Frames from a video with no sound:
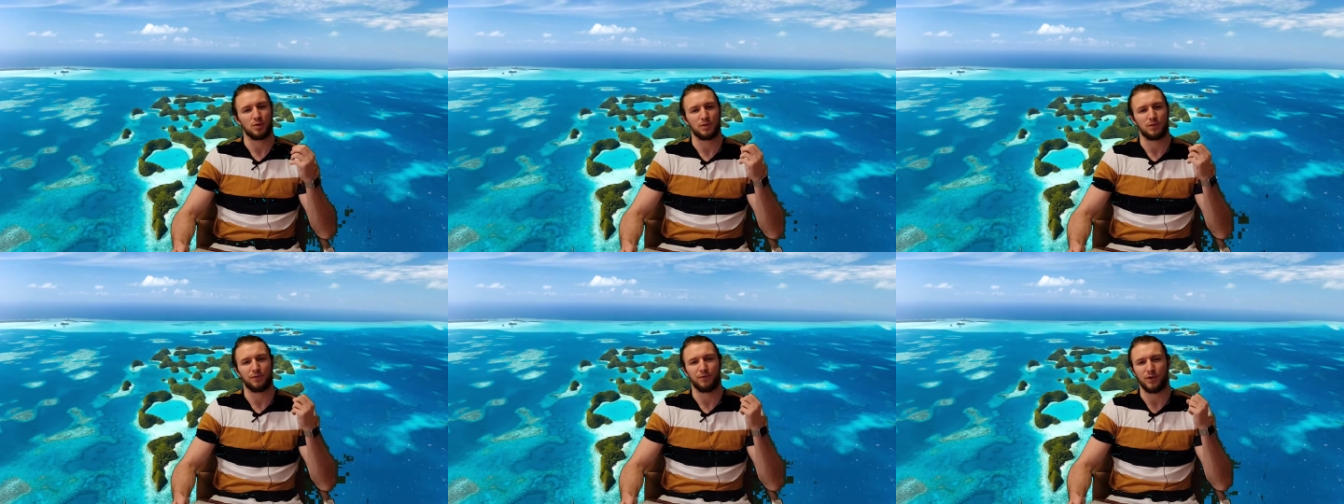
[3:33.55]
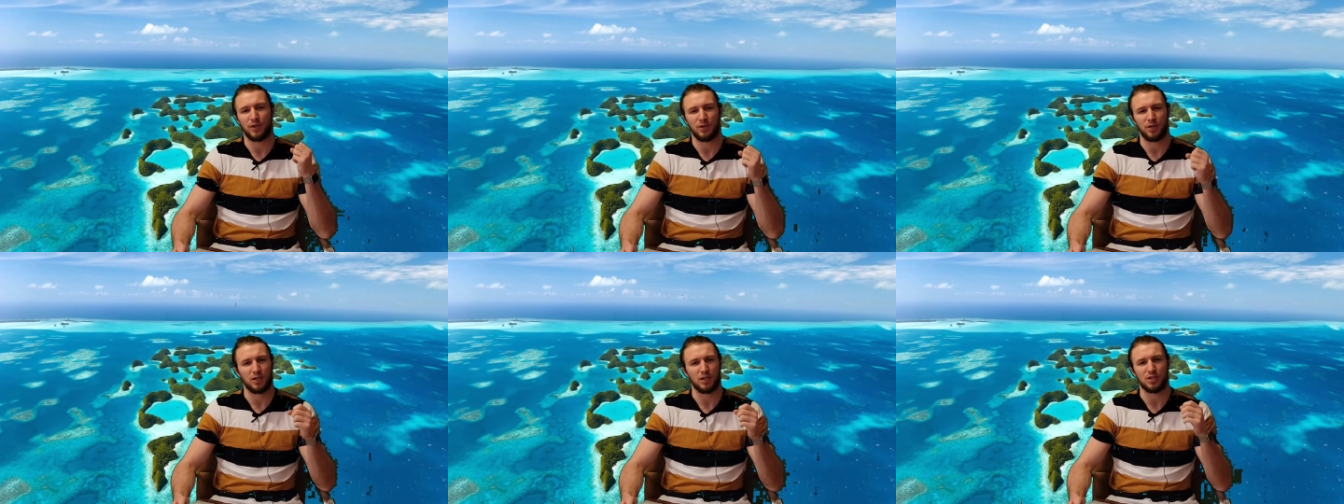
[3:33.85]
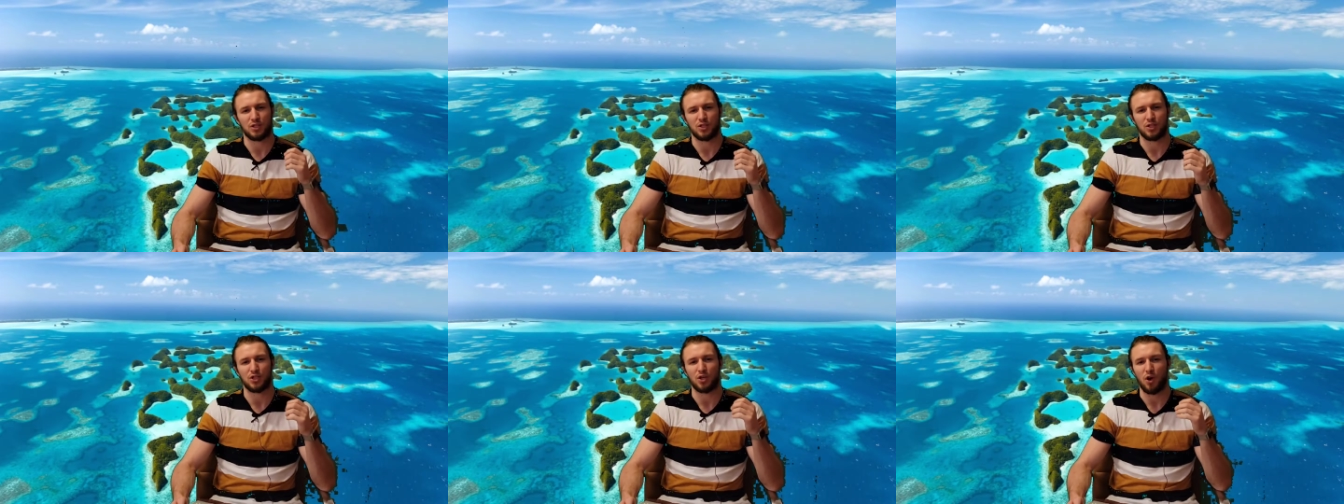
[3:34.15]

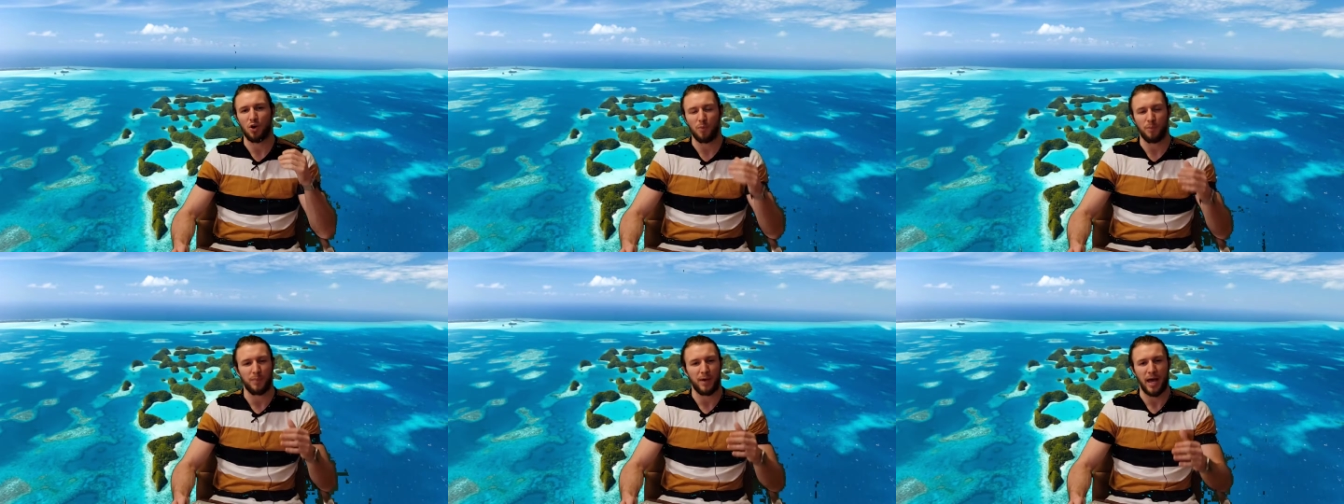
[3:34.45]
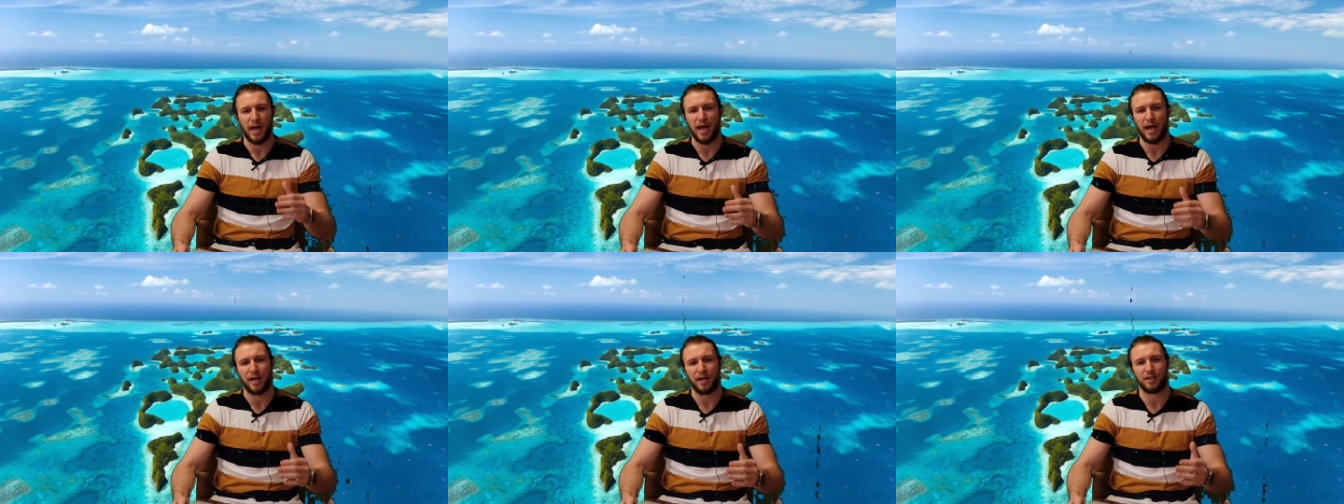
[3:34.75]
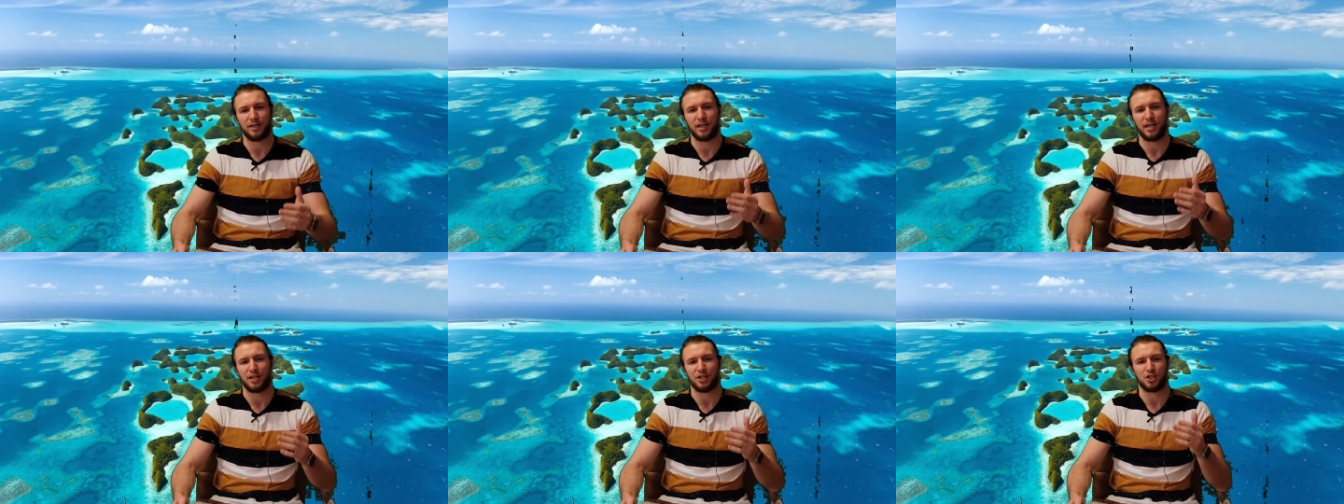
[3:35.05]
feeling so
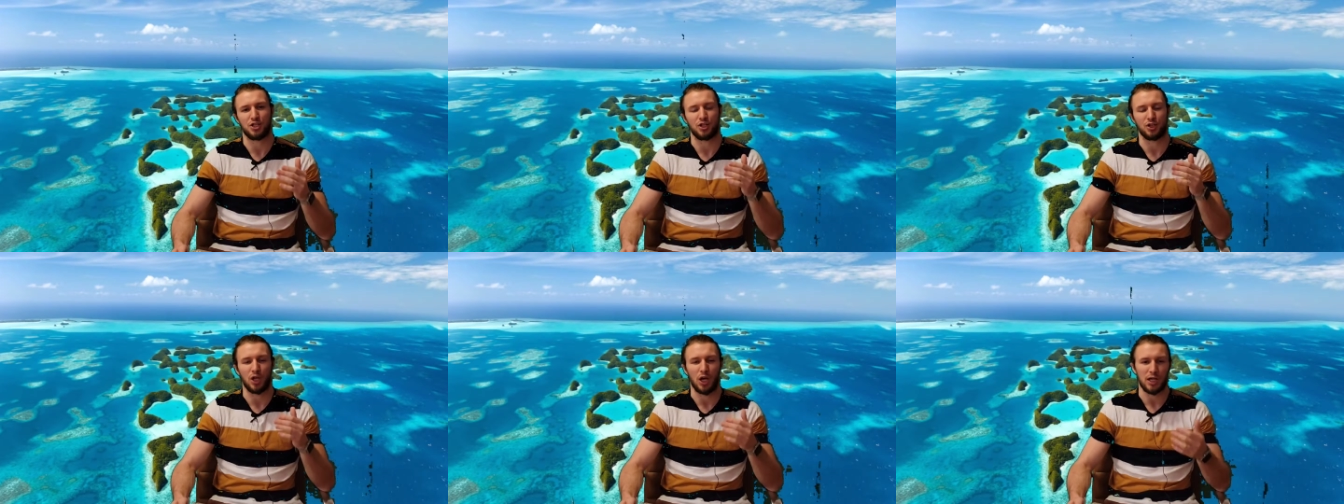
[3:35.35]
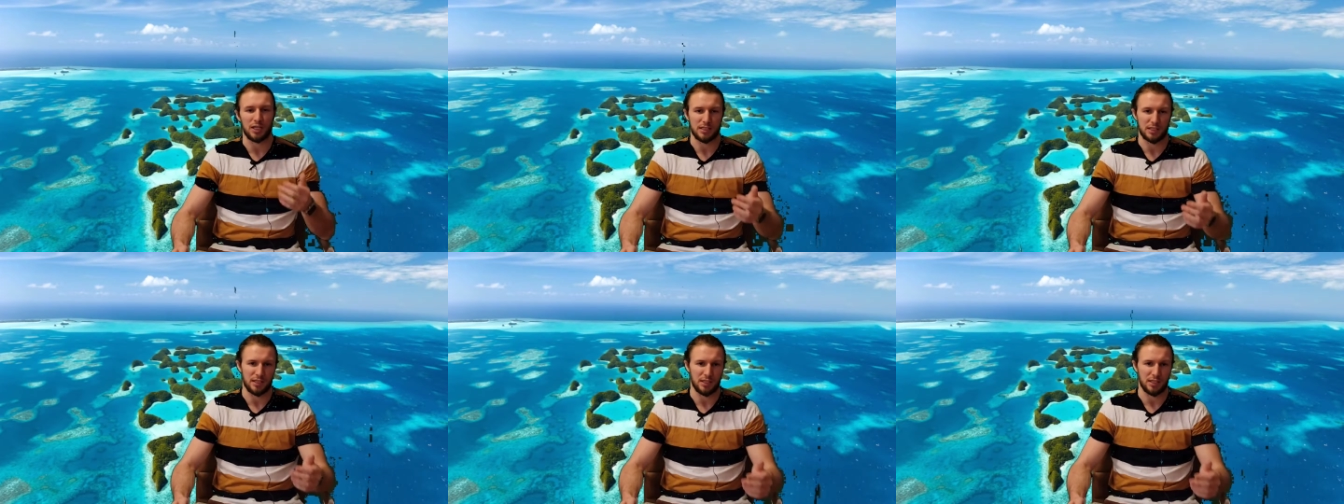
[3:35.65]
bad that she lost